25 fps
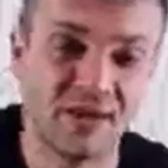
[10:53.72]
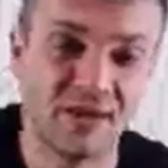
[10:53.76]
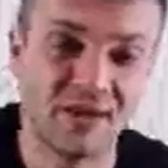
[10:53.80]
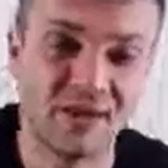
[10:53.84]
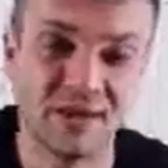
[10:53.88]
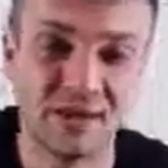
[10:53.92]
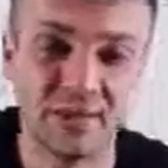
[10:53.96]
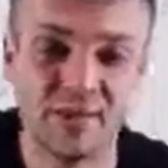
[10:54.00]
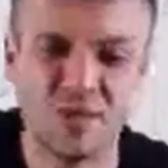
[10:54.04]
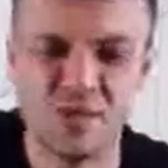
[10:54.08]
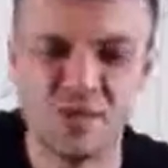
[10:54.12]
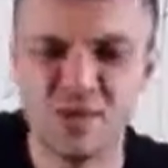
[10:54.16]

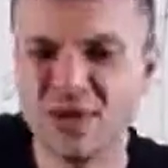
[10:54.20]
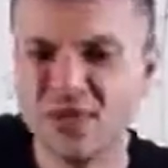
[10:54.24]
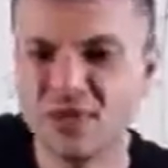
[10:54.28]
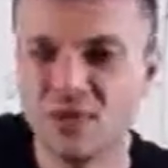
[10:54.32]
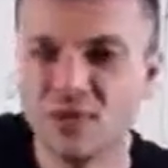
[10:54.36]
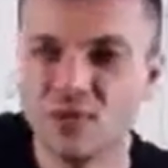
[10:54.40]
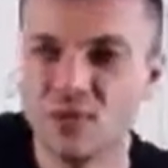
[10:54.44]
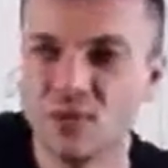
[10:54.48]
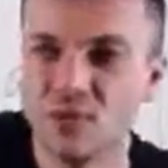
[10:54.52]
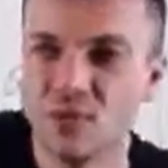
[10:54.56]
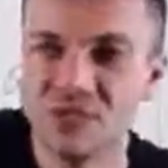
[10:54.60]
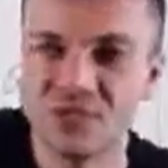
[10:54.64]
man. I mean,
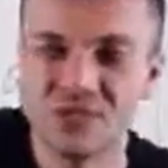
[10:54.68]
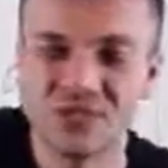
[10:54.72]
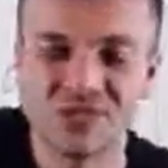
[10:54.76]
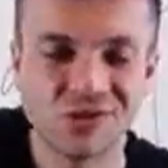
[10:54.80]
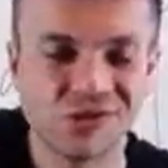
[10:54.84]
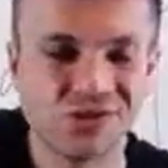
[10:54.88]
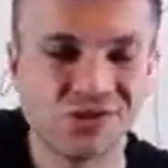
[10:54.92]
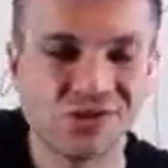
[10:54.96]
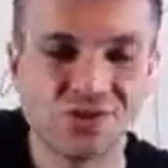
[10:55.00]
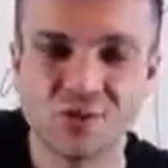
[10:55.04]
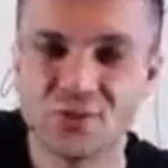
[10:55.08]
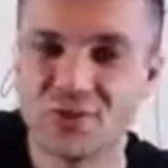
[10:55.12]
we can
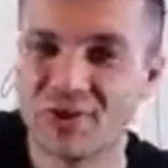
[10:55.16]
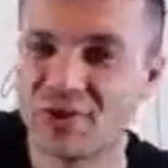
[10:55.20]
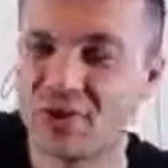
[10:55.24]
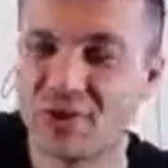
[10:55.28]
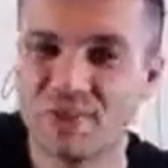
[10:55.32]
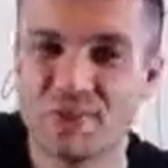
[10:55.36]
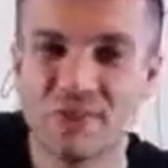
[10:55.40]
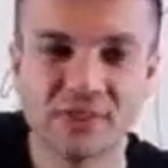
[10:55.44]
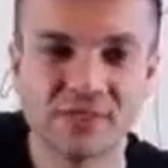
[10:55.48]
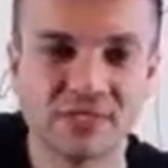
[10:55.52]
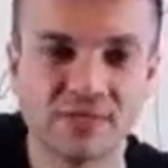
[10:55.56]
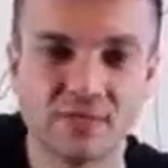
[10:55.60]
charge
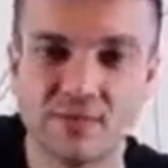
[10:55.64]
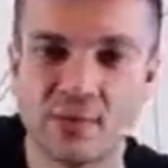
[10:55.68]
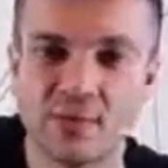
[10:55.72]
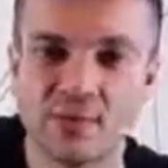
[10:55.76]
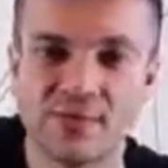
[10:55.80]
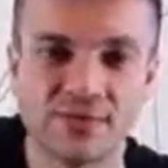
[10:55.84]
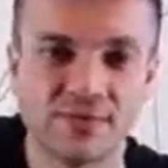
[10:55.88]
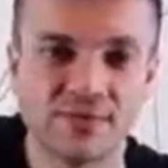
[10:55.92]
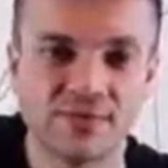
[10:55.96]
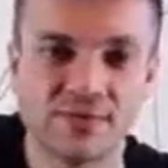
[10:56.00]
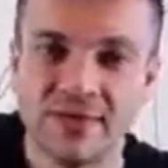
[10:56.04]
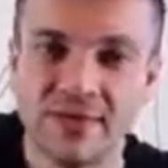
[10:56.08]
$300 a
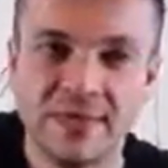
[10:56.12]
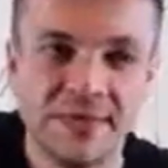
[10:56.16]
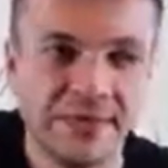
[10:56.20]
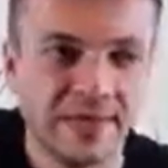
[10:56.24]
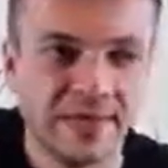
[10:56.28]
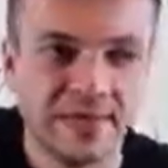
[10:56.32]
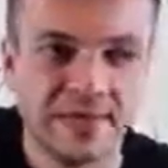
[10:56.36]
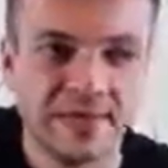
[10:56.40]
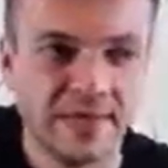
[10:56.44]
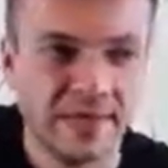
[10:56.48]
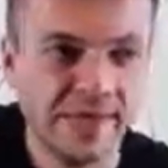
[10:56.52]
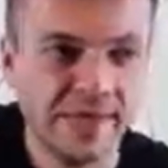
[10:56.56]
month,
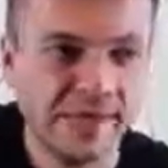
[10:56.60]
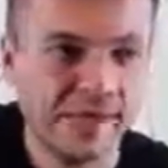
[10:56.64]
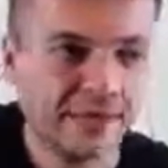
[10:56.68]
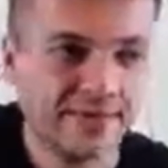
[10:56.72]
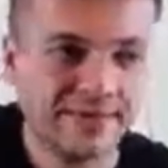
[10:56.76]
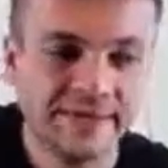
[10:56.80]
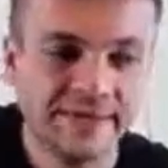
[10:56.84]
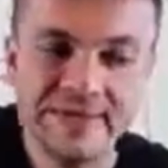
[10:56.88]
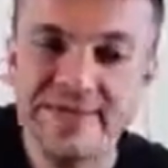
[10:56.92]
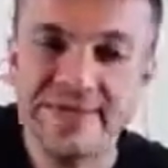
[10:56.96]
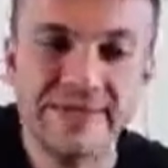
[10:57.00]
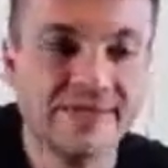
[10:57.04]

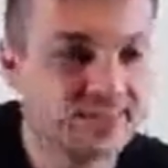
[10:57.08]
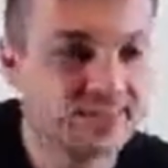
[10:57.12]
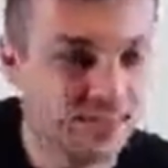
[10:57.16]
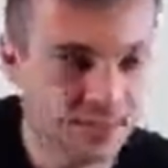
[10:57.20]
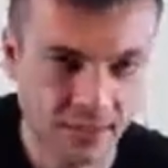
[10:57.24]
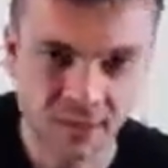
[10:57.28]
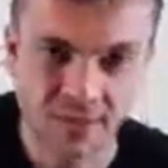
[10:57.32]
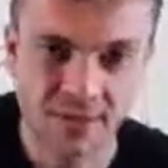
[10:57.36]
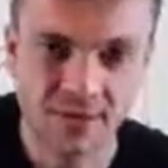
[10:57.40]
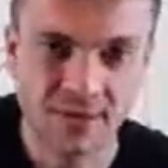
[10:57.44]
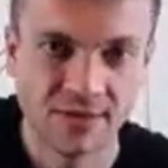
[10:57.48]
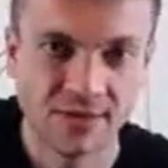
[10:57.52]
like
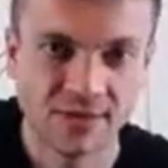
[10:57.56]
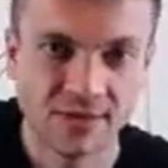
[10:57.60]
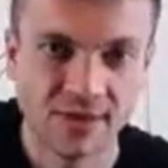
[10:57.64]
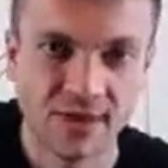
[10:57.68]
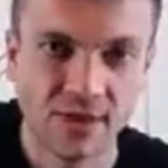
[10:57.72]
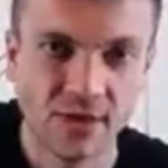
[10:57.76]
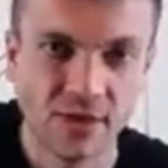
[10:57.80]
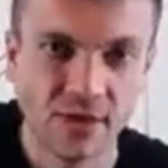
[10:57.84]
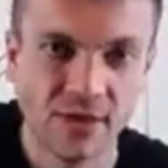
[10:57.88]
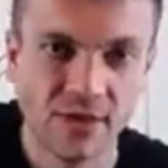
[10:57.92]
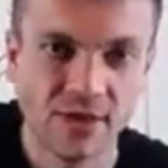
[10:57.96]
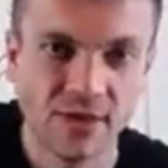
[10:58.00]
easily,
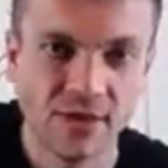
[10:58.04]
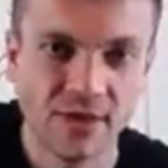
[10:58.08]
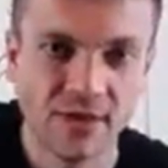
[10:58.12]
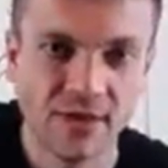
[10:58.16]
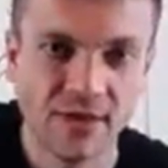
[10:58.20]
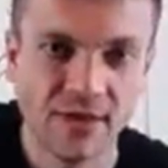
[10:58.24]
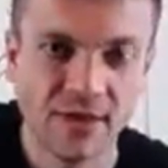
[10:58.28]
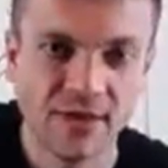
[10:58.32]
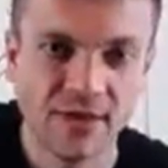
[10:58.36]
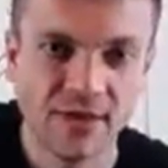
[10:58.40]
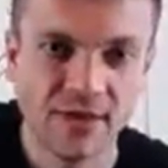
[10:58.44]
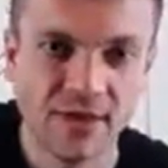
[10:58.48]

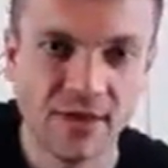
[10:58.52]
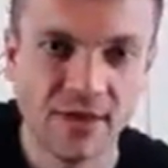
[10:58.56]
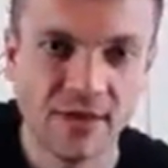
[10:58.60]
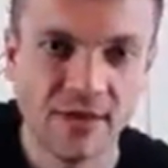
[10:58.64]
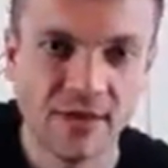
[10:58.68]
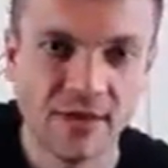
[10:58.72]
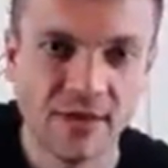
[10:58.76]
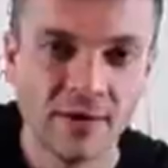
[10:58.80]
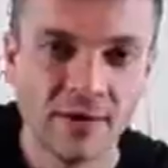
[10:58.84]
and